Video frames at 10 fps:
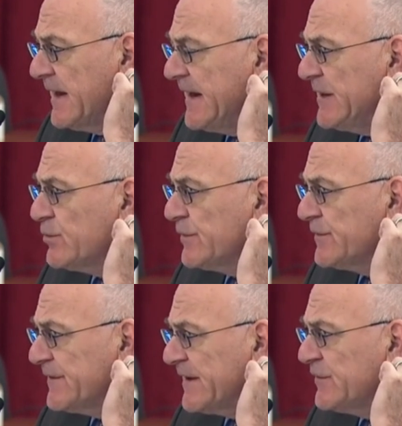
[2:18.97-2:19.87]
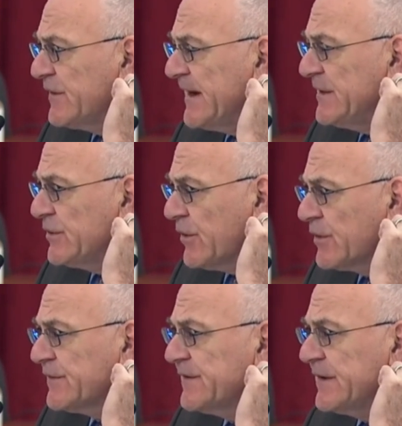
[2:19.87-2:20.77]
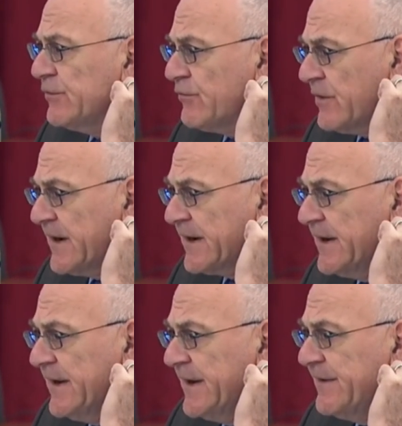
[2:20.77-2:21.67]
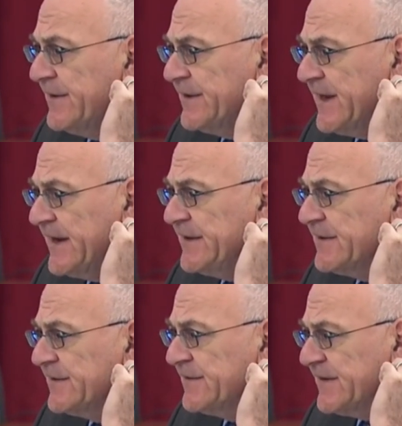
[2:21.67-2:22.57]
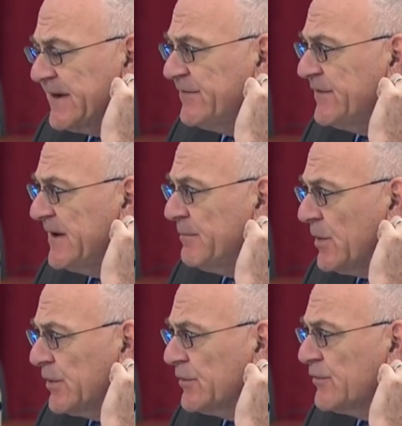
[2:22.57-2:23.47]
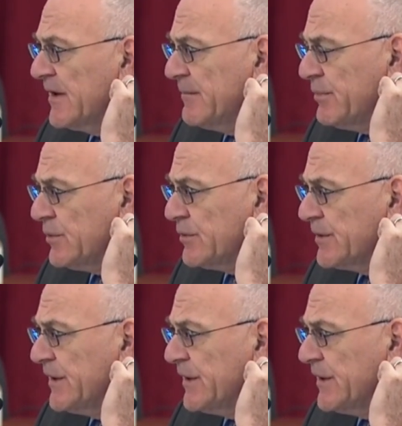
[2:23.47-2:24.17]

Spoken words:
It was such a toxic drug, the Data Safety Monitoring Board